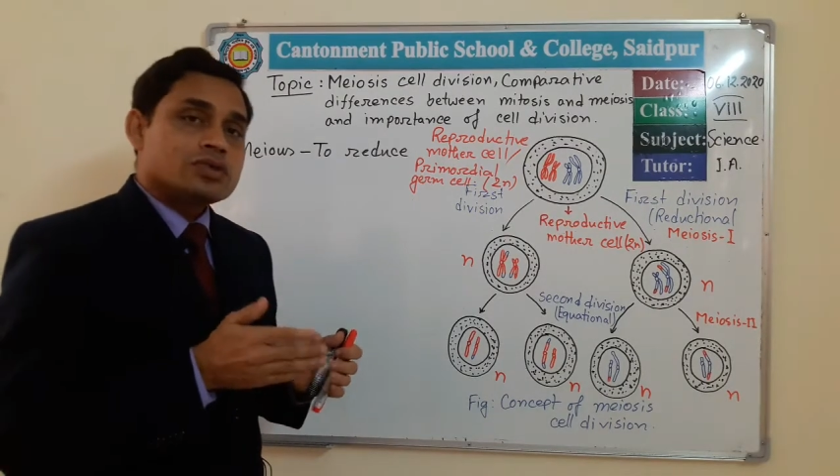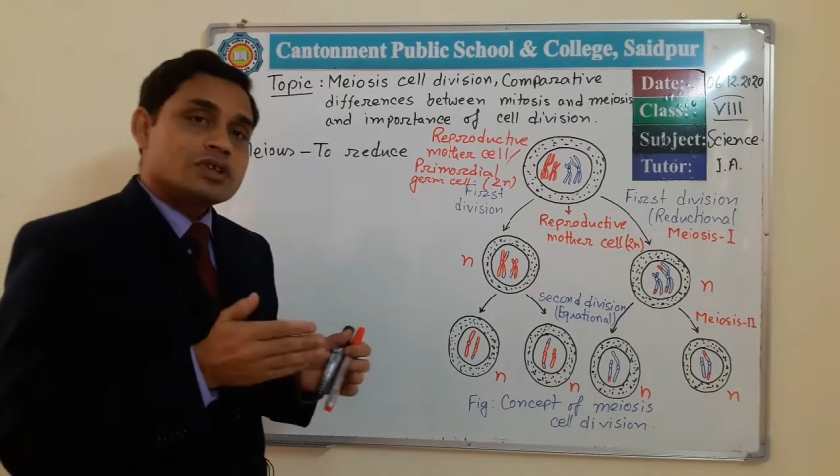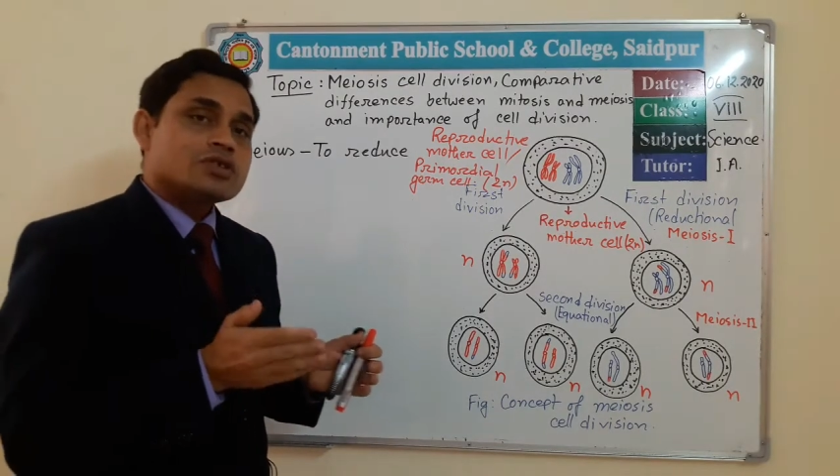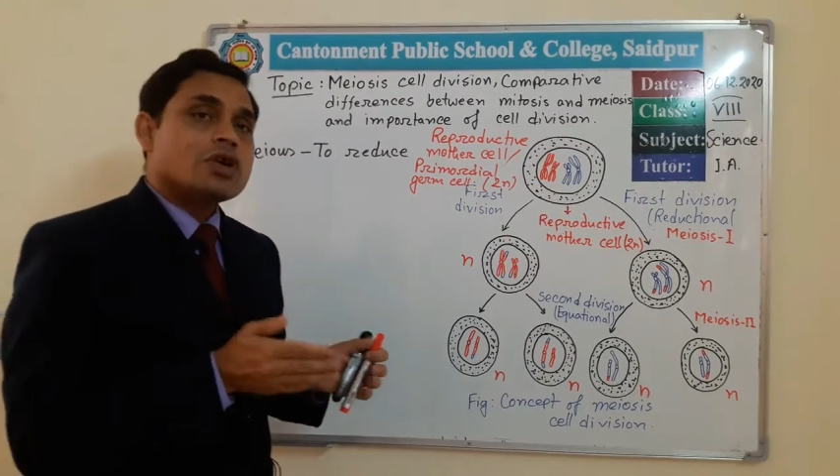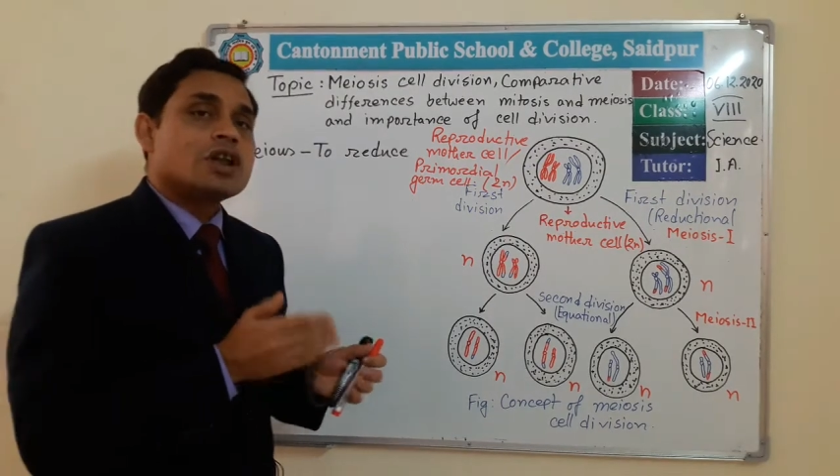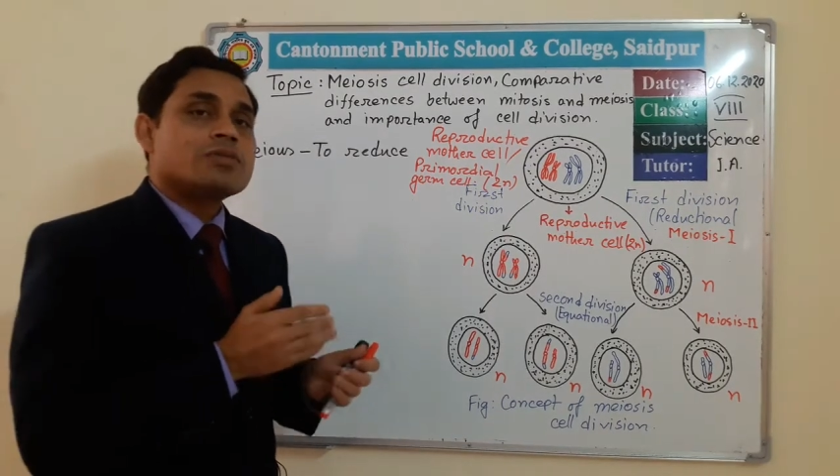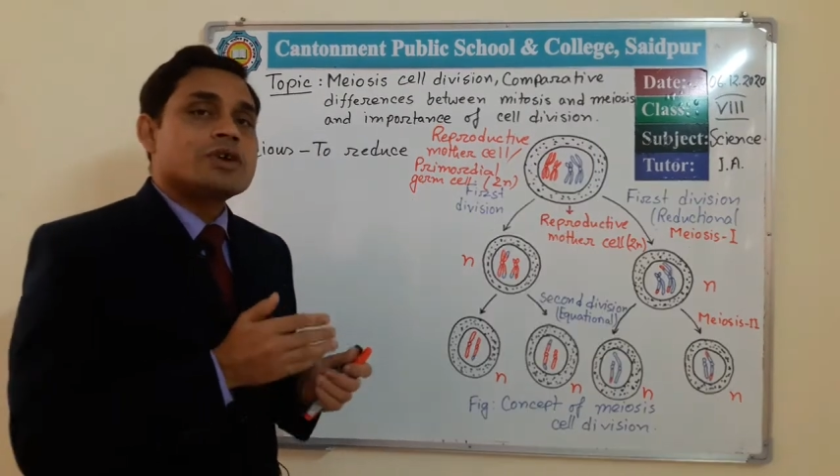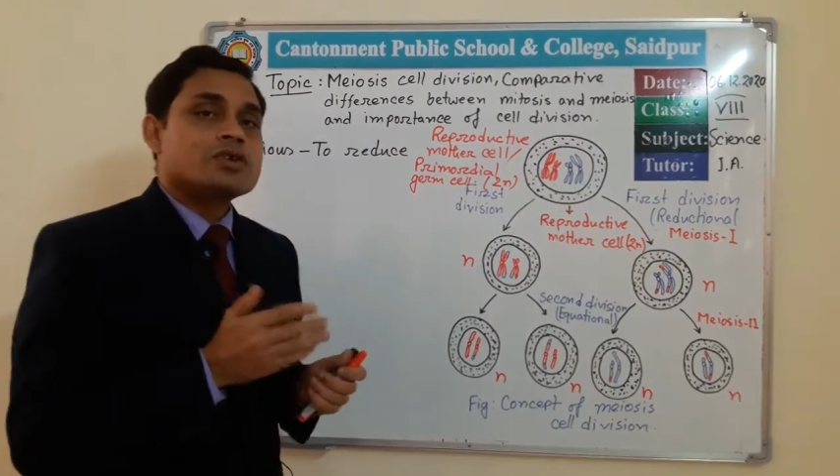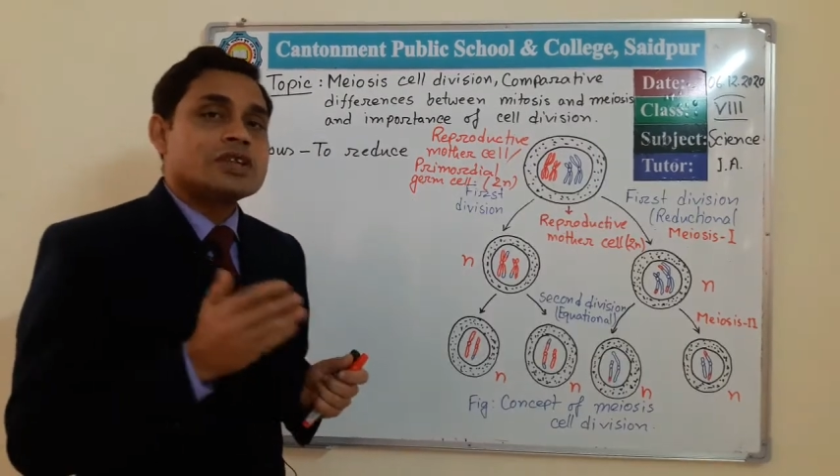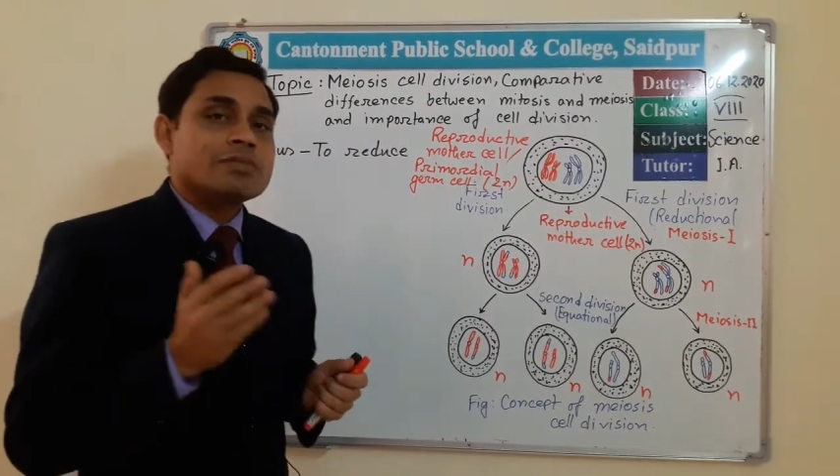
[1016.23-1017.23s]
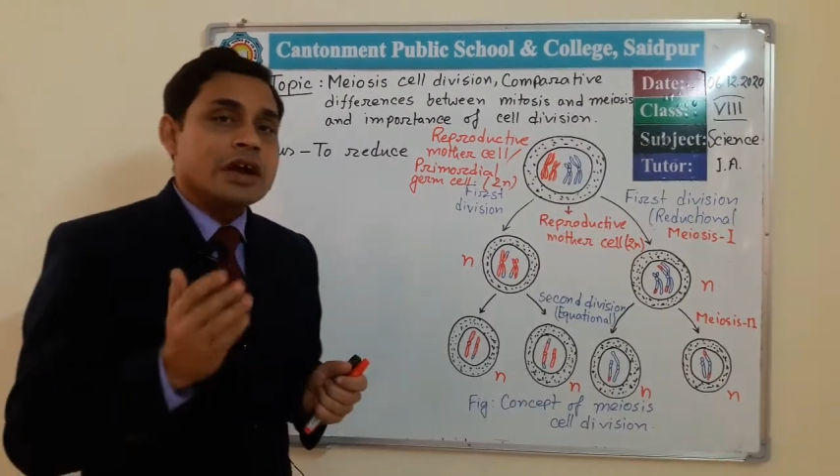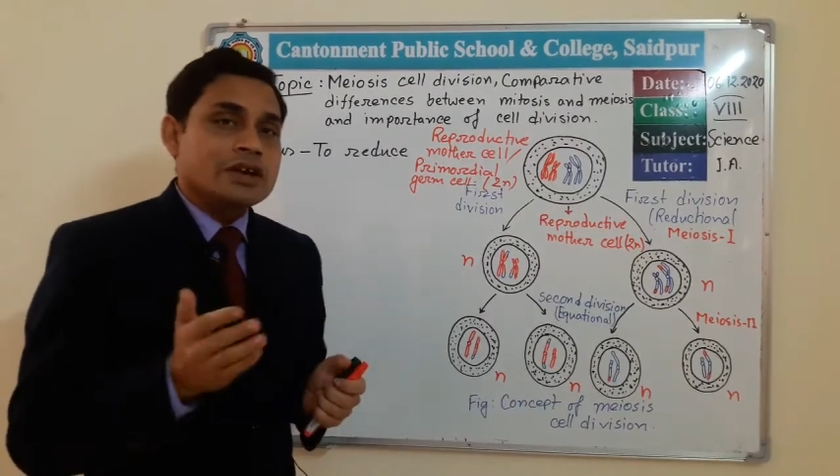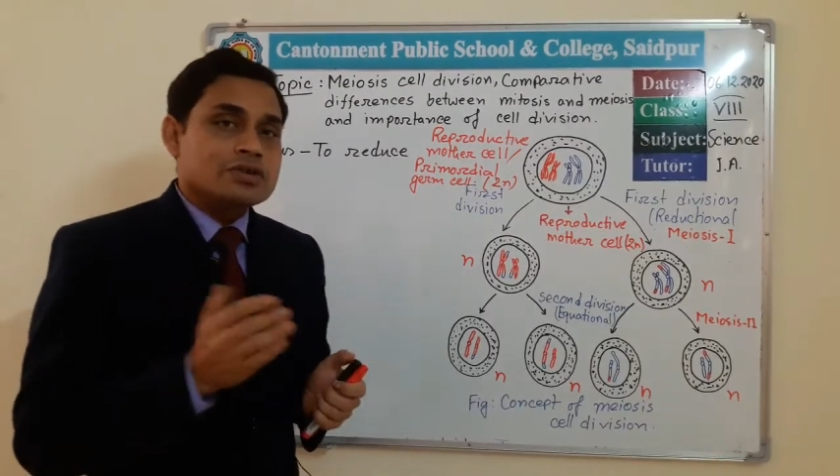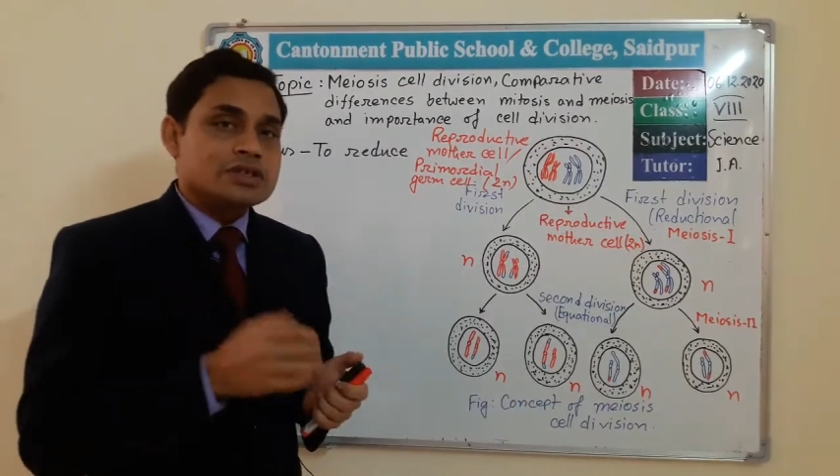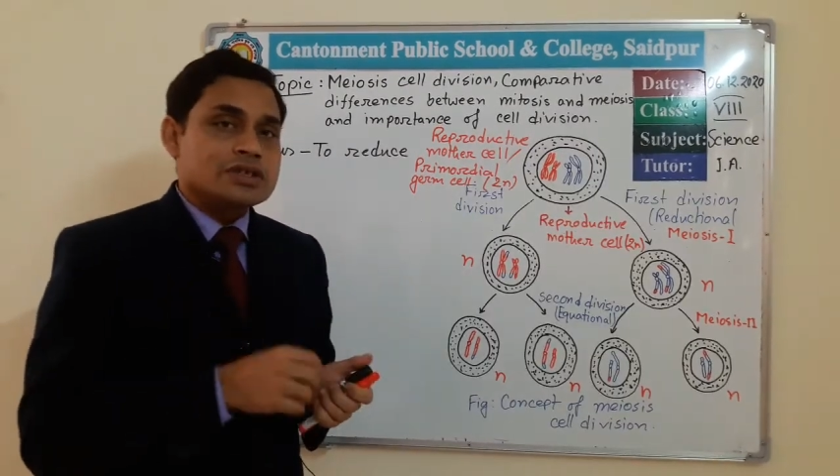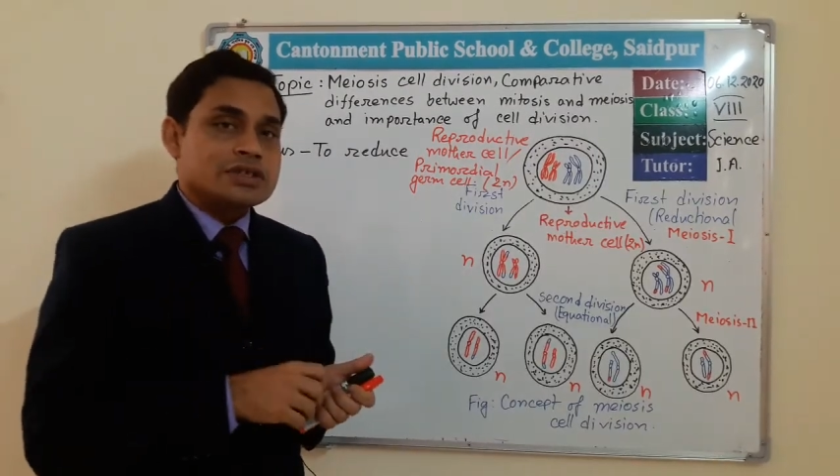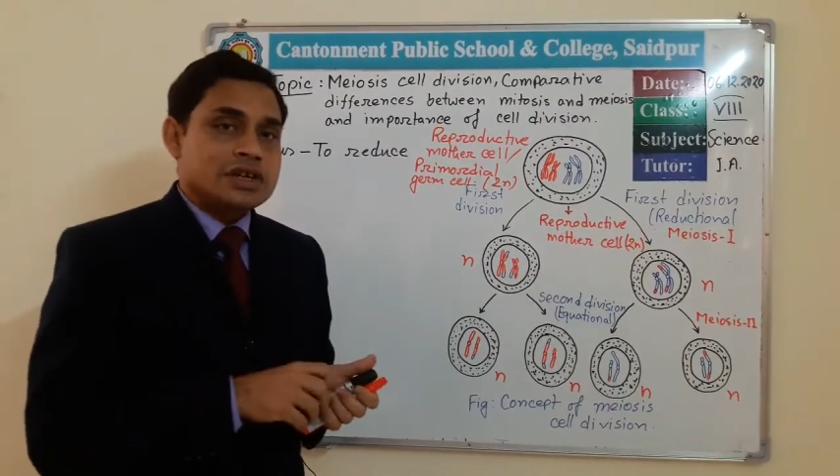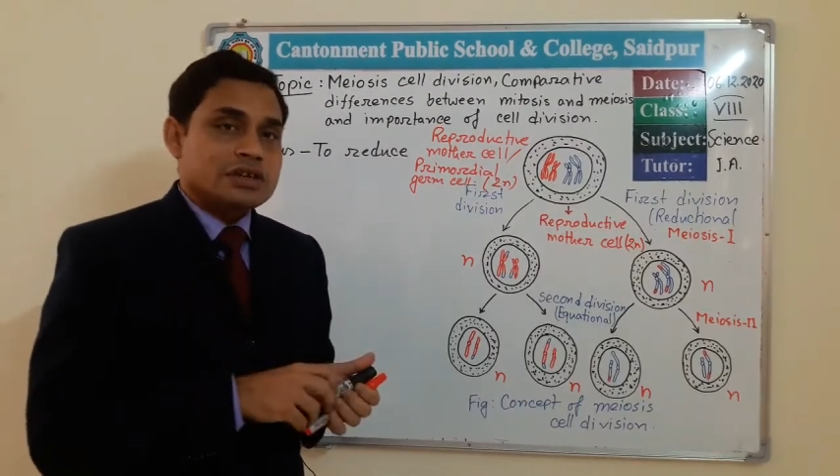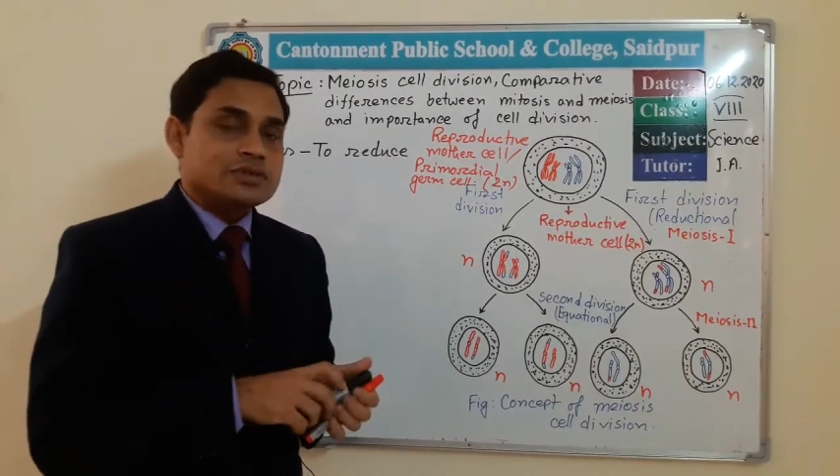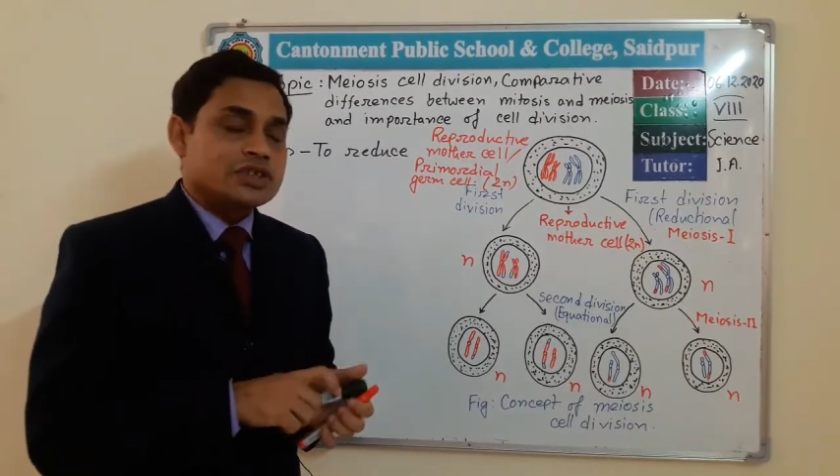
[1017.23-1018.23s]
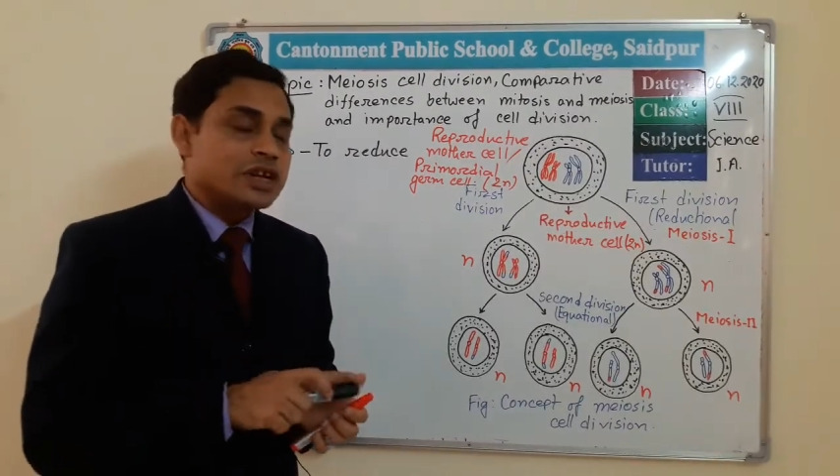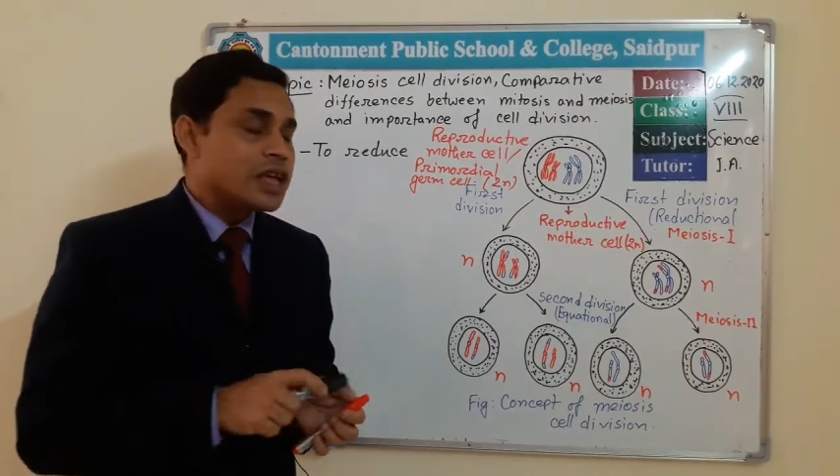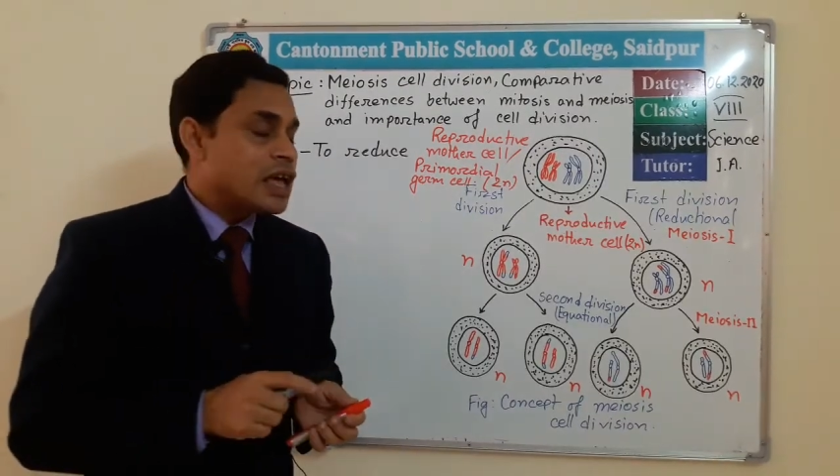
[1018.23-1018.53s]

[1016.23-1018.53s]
this is all about the mitosis cell division.